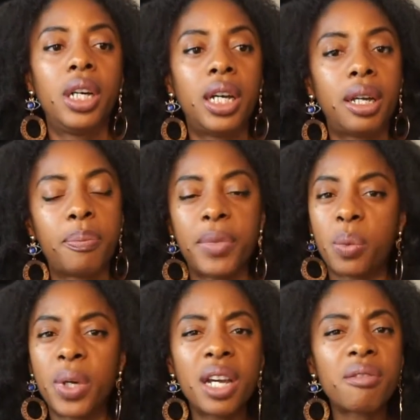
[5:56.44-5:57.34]
And
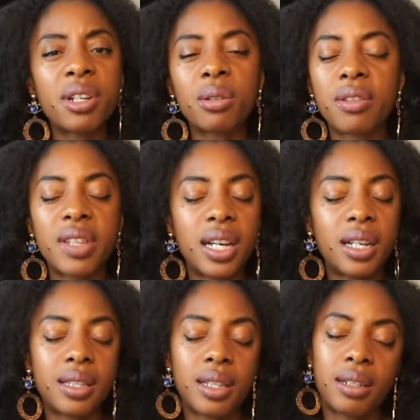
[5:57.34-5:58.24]
when I read all of that,
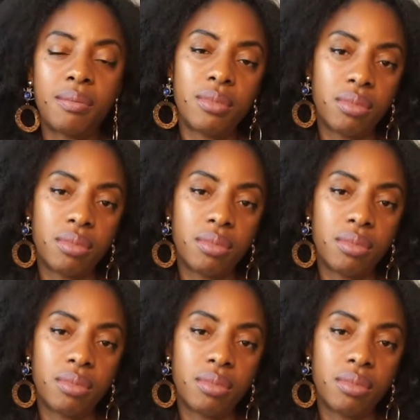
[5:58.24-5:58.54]
I said,